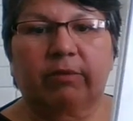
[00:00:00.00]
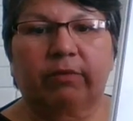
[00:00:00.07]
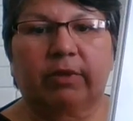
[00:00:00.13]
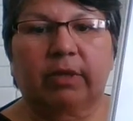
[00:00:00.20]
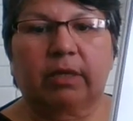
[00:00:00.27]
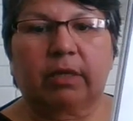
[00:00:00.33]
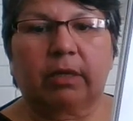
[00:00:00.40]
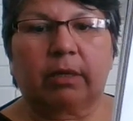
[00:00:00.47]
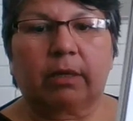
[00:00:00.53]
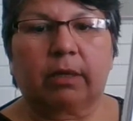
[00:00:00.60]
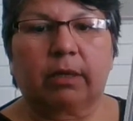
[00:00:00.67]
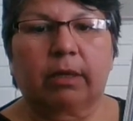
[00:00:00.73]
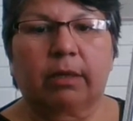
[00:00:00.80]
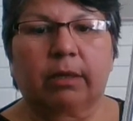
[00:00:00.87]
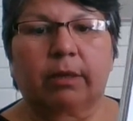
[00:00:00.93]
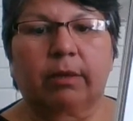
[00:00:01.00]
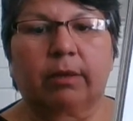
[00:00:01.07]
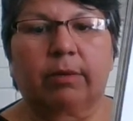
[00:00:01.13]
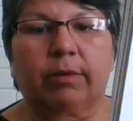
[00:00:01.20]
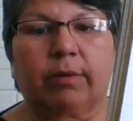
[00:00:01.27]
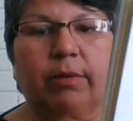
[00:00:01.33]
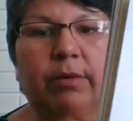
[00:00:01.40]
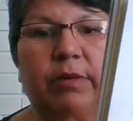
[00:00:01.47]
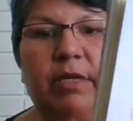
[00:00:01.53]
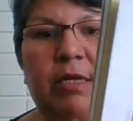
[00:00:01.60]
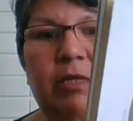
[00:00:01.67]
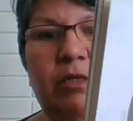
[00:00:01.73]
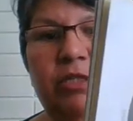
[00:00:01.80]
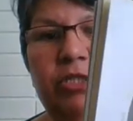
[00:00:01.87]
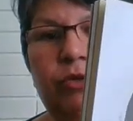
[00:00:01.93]
the
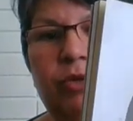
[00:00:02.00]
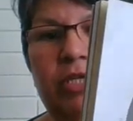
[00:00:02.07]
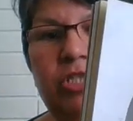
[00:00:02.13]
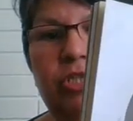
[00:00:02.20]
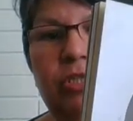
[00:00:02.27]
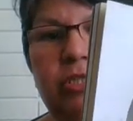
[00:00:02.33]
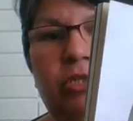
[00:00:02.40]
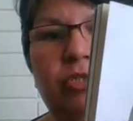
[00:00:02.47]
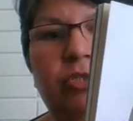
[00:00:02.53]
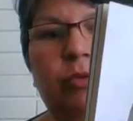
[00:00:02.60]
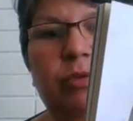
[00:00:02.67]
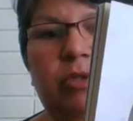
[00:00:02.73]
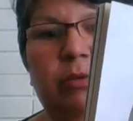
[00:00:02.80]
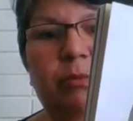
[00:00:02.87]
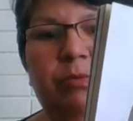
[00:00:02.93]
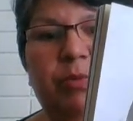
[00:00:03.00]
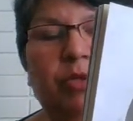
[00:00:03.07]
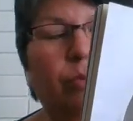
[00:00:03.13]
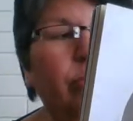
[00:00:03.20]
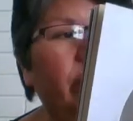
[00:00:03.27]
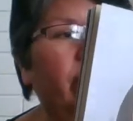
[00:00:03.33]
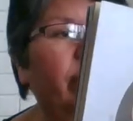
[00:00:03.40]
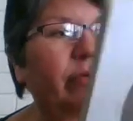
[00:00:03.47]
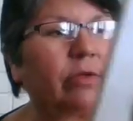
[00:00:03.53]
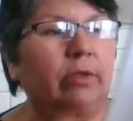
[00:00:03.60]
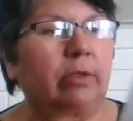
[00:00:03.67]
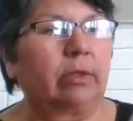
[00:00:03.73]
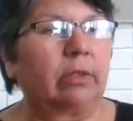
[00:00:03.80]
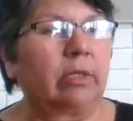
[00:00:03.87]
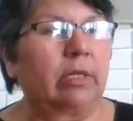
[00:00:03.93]
illustrations are so beautiful.
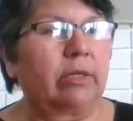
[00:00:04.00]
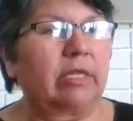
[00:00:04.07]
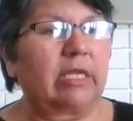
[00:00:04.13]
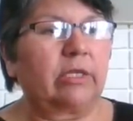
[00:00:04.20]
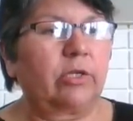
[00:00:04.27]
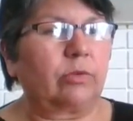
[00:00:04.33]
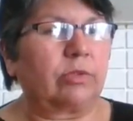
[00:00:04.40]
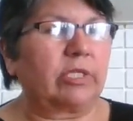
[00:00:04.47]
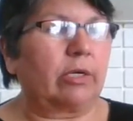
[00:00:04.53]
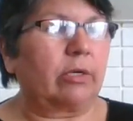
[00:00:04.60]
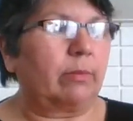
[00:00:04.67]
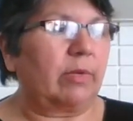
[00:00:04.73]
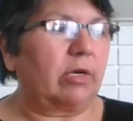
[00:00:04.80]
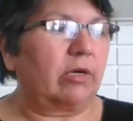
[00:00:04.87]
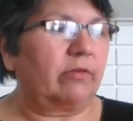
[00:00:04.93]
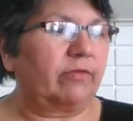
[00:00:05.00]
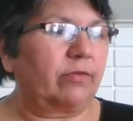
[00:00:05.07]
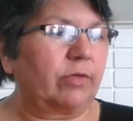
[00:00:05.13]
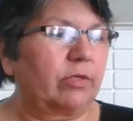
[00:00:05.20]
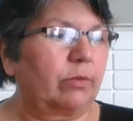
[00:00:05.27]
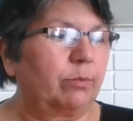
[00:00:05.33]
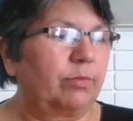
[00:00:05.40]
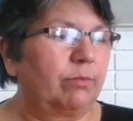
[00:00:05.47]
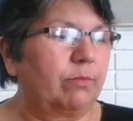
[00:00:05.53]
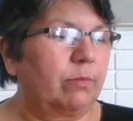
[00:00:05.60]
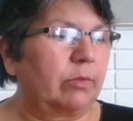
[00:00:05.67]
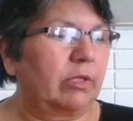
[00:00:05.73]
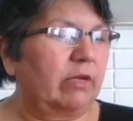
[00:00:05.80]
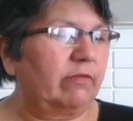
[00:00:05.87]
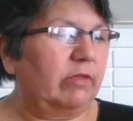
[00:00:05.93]
Thank you, Tara Mar, for your
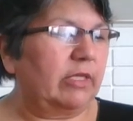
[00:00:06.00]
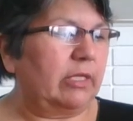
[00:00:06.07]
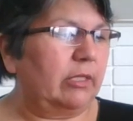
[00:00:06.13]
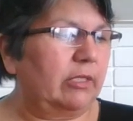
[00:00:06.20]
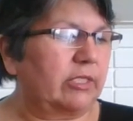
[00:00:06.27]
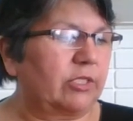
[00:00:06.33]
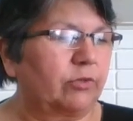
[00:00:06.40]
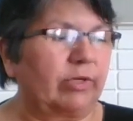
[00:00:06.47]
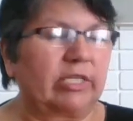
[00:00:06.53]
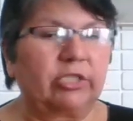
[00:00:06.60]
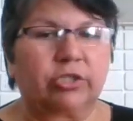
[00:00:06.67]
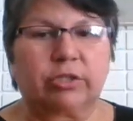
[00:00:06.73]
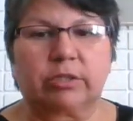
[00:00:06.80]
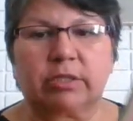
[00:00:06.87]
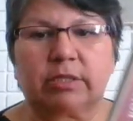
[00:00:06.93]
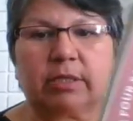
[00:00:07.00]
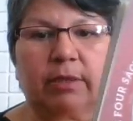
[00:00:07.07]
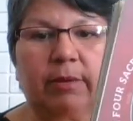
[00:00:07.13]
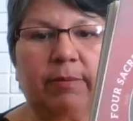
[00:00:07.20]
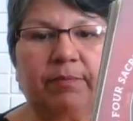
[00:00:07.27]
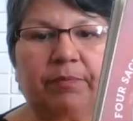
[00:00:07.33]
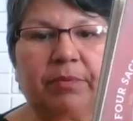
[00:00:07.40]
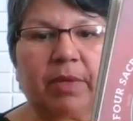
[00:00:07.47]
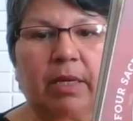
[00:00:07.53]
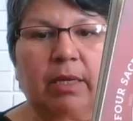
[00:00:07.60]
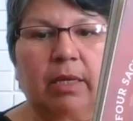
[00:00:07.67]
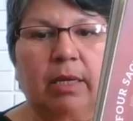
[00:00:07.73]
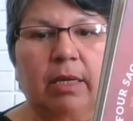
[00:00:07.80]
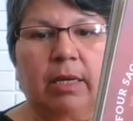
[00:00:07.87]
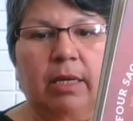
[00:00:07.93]
lovely illustrations.
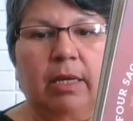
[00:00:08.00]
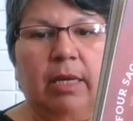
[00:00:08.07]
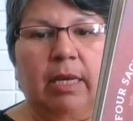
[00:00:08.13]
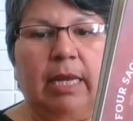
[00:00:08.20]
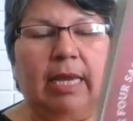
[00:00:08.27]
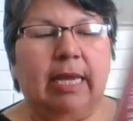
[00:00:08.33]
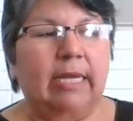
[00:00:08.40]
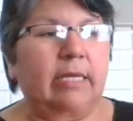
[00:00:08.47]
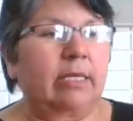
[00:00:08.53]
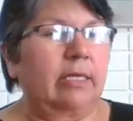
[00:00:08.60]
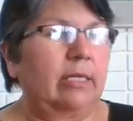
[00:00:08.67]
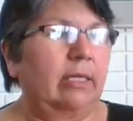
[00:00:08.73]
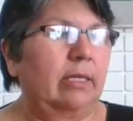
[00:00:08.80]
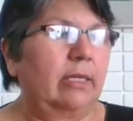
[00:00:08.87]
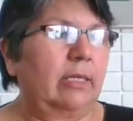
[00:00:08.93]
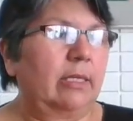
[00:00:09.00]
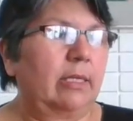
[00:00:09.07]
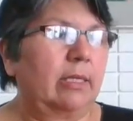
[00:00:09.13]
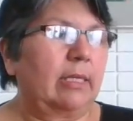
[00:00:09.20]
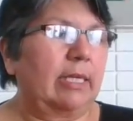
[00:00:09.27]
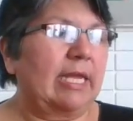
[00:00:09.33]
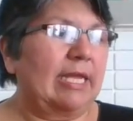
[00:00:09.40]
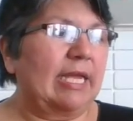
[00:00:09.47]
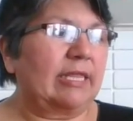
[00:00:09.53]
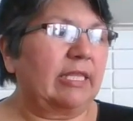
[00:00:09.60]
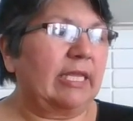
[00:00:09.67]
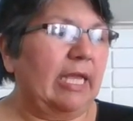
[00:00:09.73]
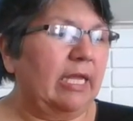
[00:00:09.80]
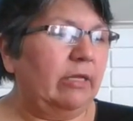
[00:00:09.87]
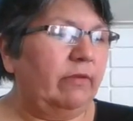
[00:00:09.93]
And at
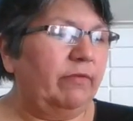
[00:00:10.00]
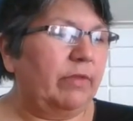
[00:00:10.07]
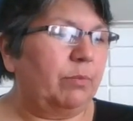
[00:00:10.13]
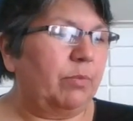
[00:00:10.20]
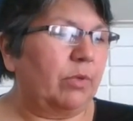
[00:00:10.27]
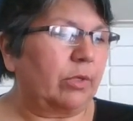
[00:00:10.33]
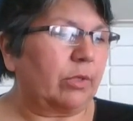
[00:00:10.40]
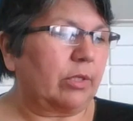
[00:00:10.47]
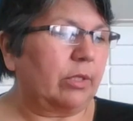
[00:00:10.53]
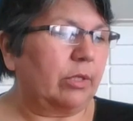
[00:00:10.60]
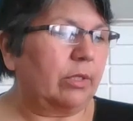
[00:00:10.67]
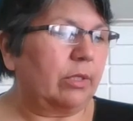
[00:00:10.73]
the end of the book,